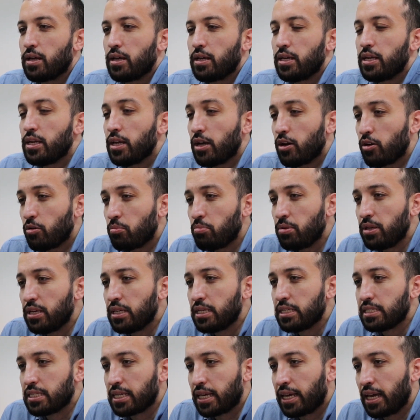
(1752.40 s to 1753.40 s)

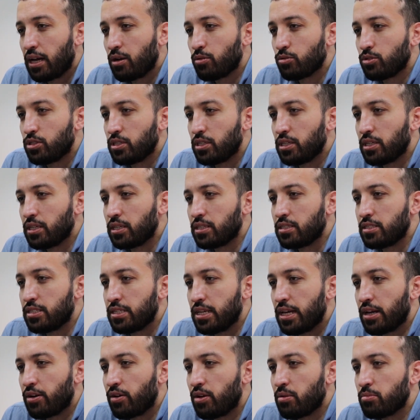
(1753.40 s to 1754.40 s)
ERPs, accounting,
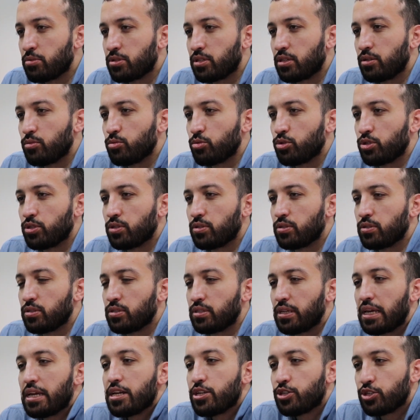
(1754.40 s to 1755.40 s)
CRM
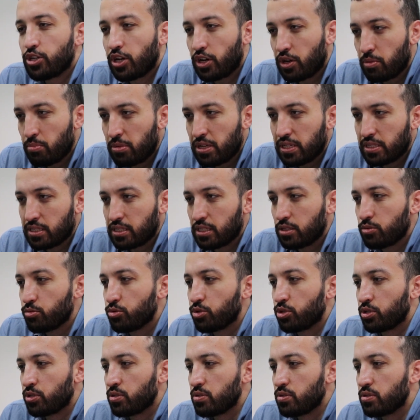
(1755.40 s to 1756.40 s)
solutions, HRMS
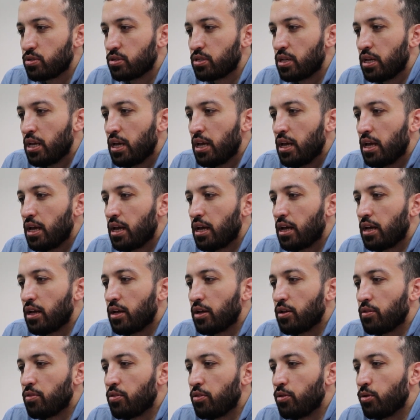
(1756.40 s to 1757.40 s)
solutions,
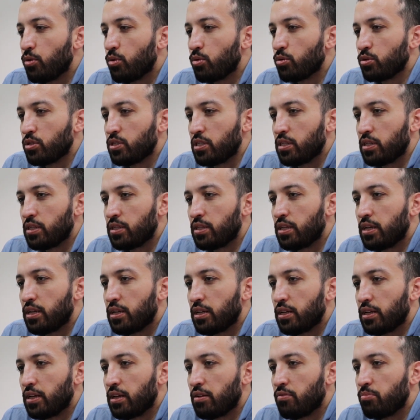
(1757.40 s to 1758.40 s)
those
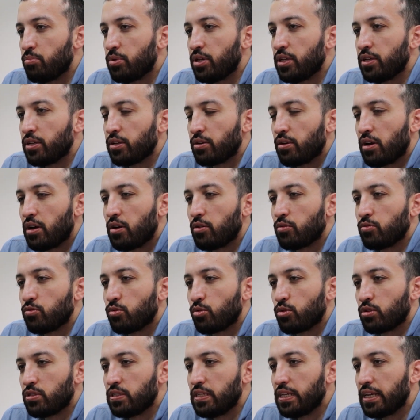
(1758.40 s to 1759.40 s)
that have been around
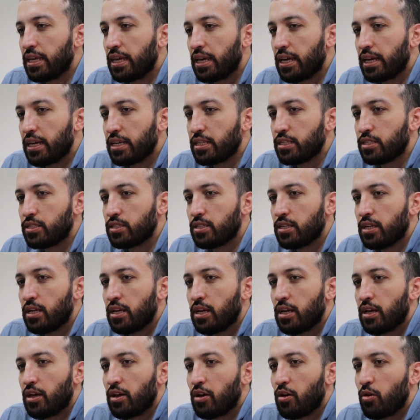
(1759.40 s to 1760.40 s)
for decades
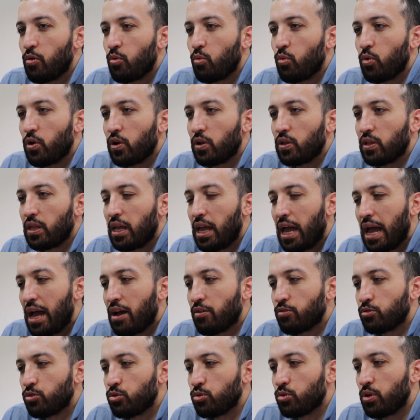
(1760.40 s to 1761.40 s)
will
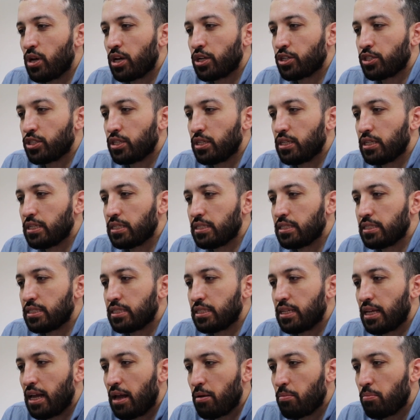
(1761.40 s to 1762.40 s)
have to actually
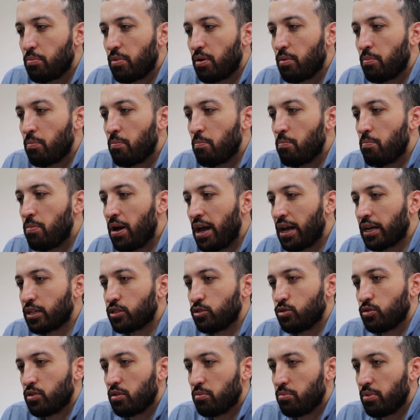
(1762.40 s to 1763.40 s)
step
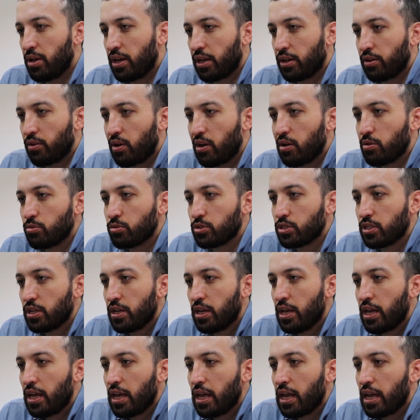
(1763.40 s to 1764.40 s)
back to the background
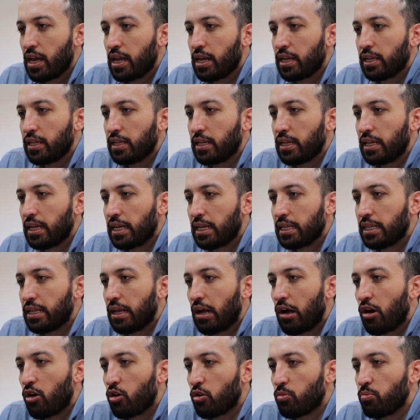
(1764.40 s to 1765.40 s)
and let the
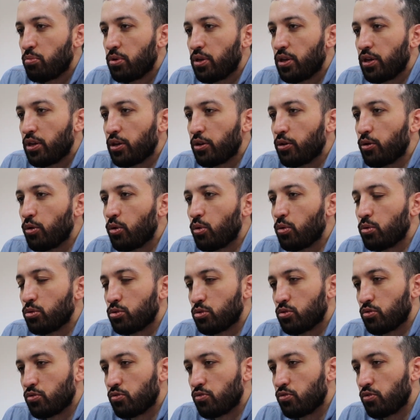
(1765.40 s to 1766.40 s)
RPA go
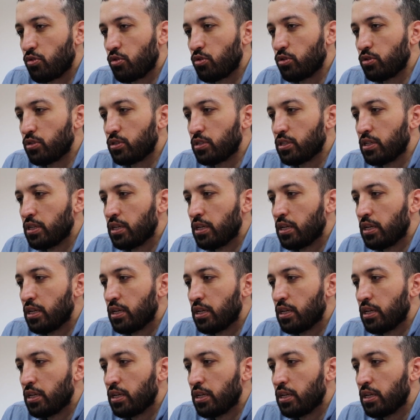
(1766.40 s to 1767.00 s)
into the front